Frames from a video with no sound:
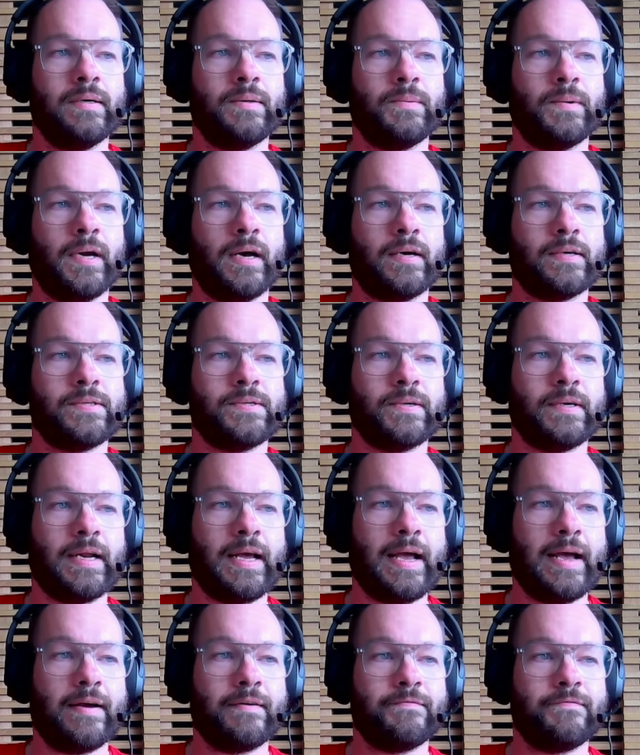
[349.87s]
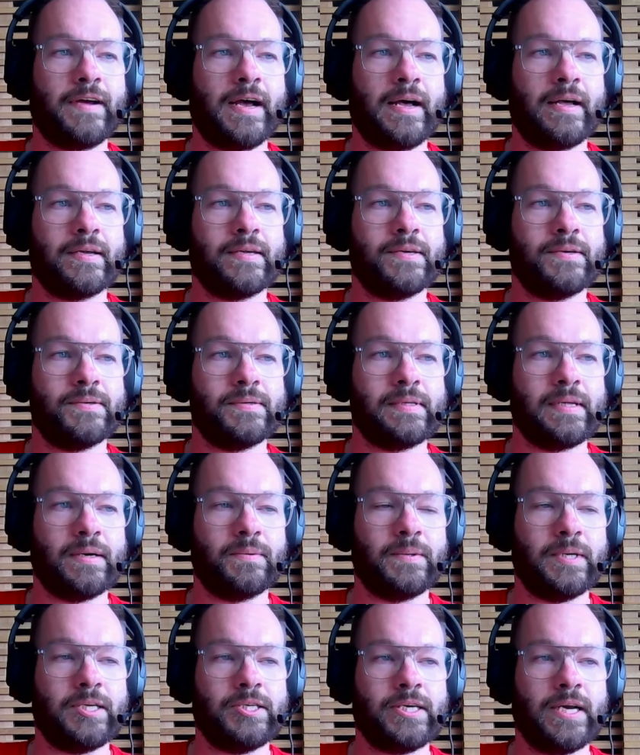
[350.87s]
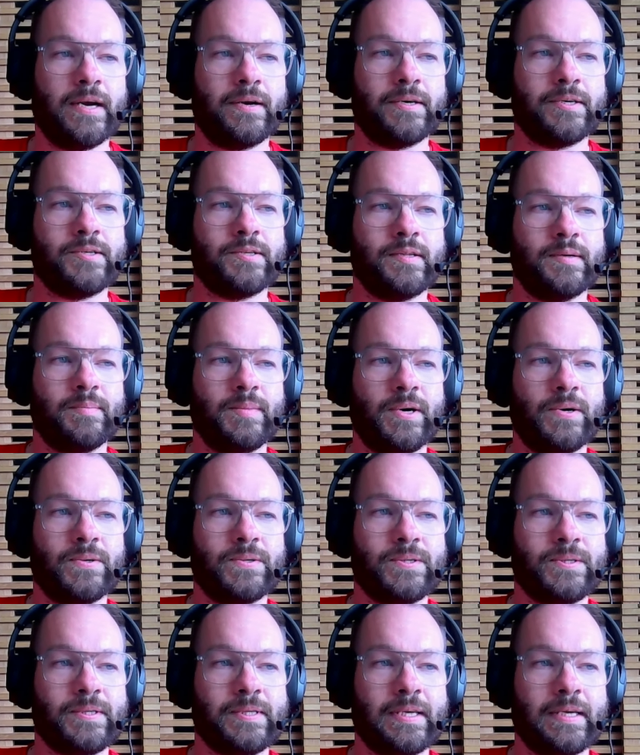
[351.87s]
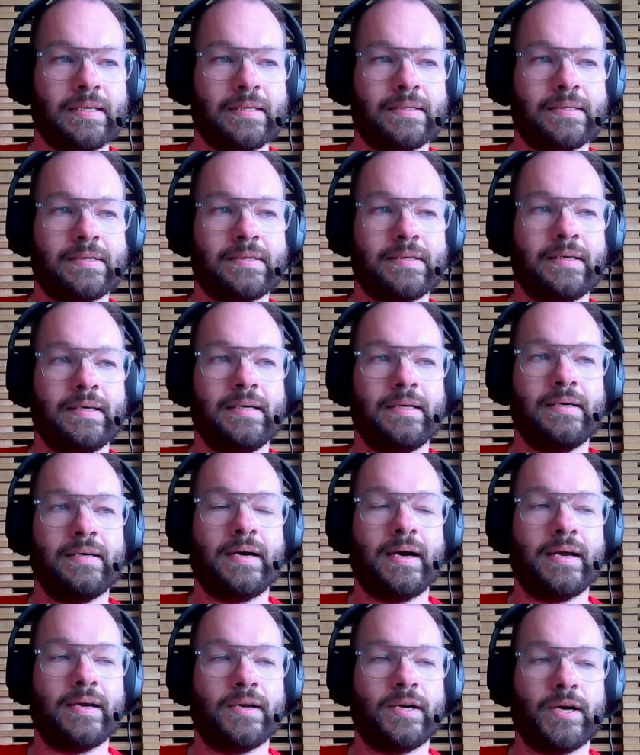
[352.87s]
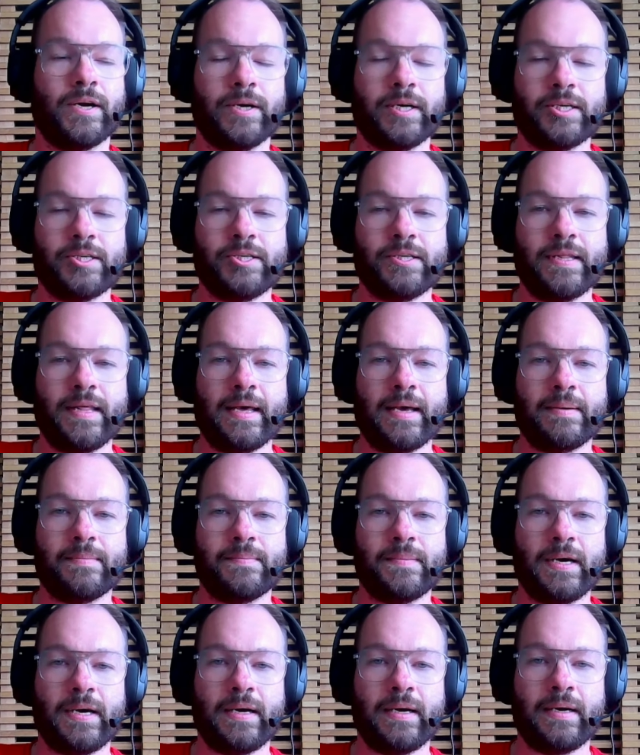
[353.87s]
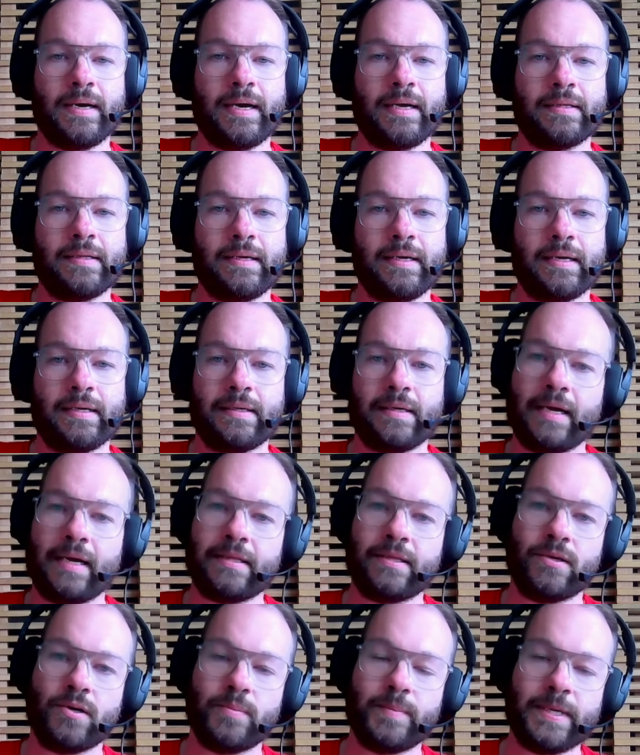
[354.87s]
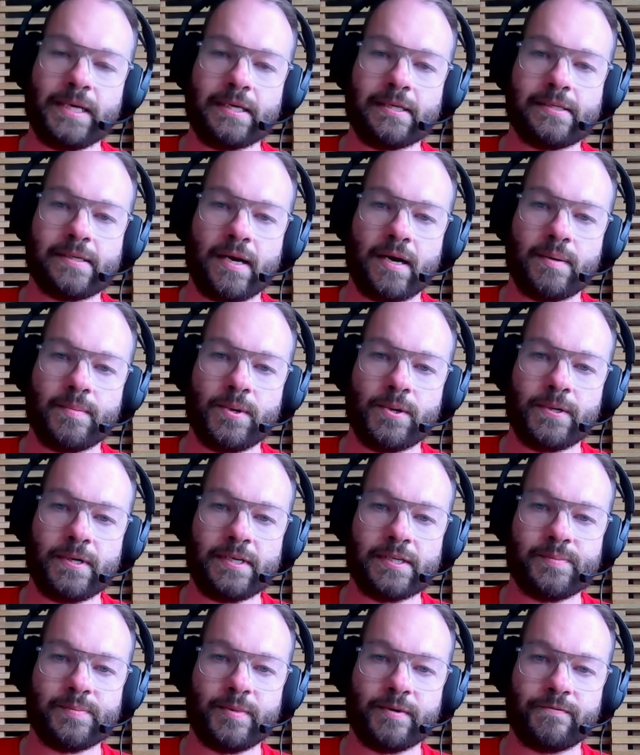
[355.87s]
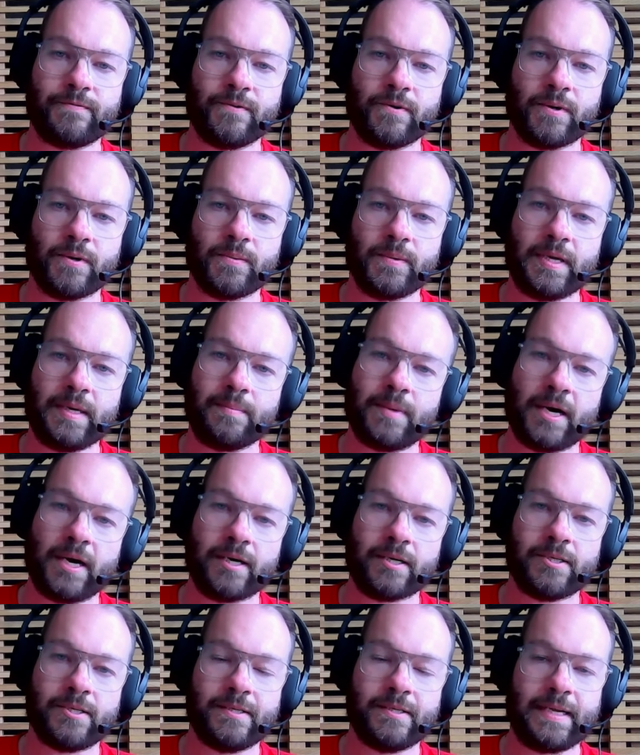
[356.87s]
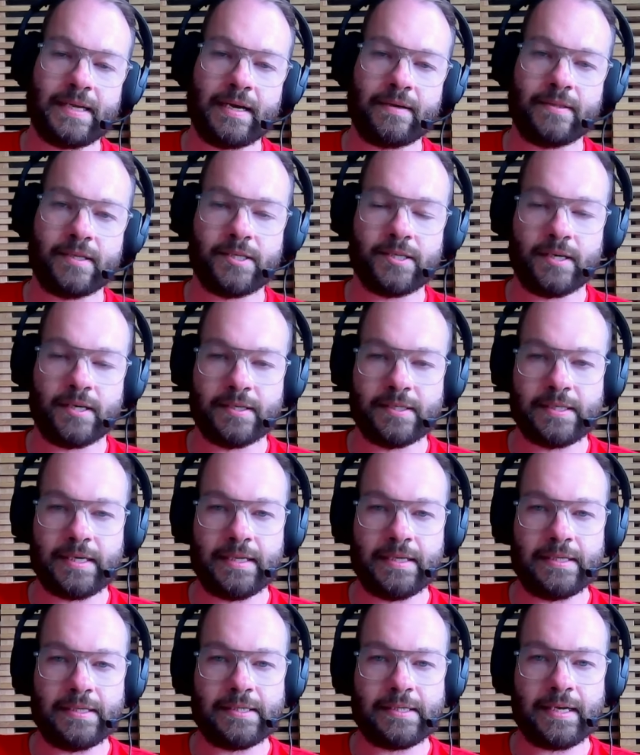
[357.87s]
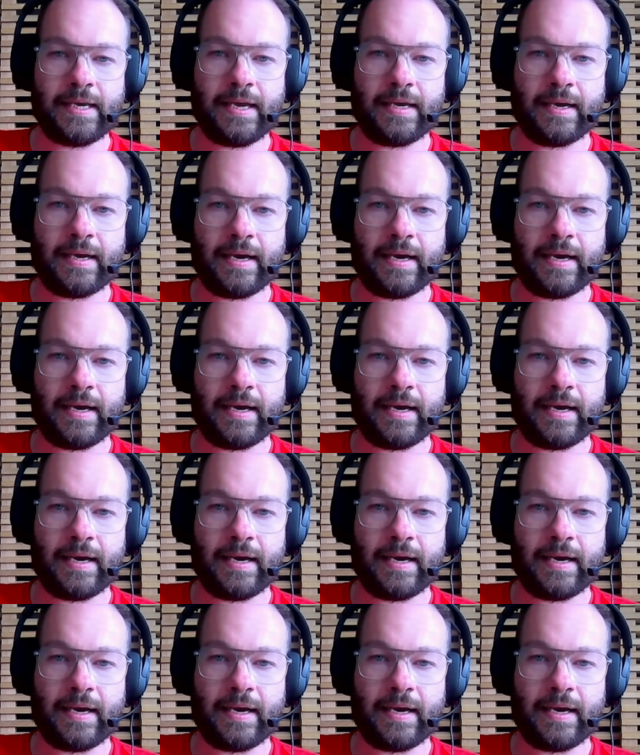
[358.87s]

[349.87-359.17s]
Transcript: We all sort of have values that we cherish the most. And I encourage them uh, at, at, the opening ceremonies before we march down the Champs Elysees.